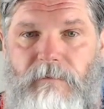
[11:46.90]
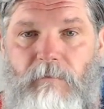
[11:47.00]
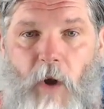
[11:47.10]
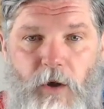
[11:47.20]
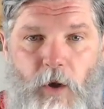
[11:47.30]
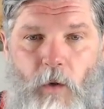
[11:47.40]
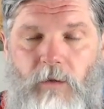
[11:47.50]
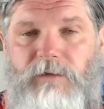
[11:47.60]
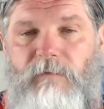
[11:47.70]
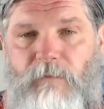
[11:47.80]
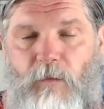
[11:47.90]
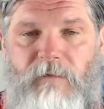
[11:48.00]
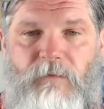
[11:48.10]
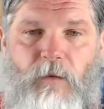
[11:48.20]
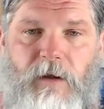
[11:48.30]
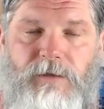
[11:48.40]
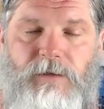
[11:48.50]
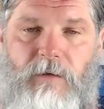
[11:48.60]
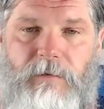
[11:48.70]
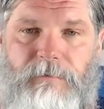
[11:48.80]
Martin Olds, 44
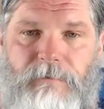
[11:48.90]
years old.